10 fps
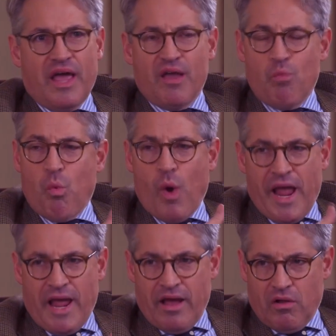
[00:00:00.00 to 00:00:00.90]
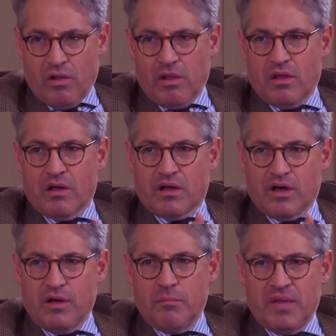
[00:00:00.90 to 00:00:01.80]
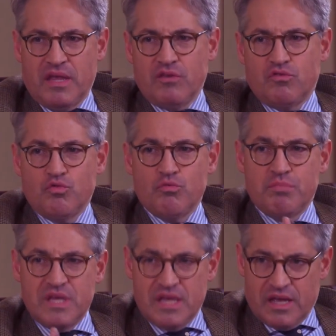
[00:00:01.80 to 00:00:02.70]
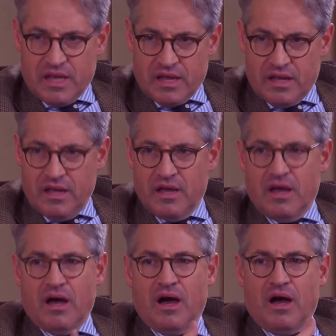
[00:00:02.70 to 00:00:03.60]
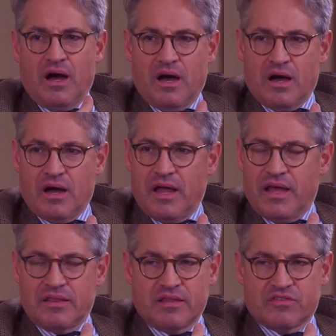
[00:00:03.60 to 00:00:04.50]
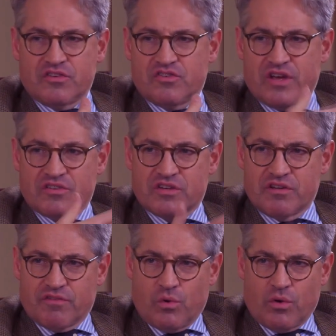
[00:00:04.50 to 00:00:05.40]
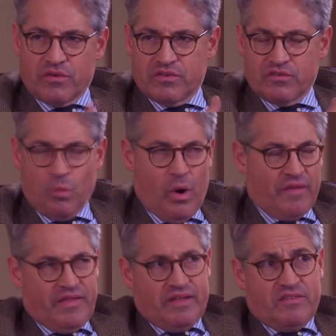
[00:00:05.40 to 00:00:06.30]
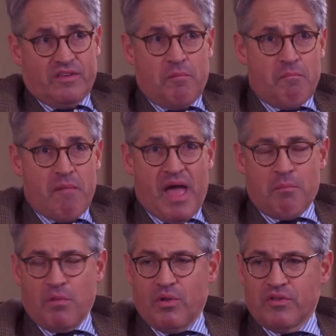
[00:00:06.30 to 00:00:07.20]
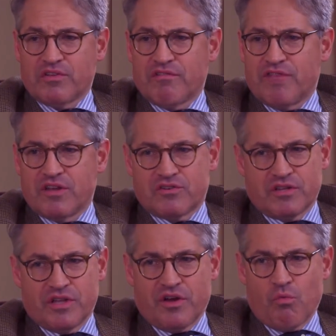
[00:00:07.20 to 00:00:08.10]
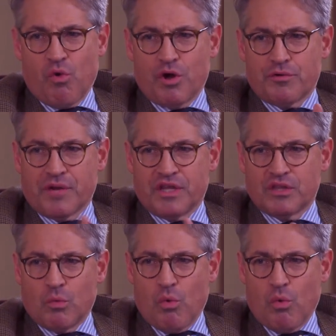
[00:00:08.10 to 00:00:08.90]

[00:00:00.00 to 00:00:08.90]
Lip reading: a whale come into being? And the suggestion, of course, is what? That some mammals eventually are wandering in the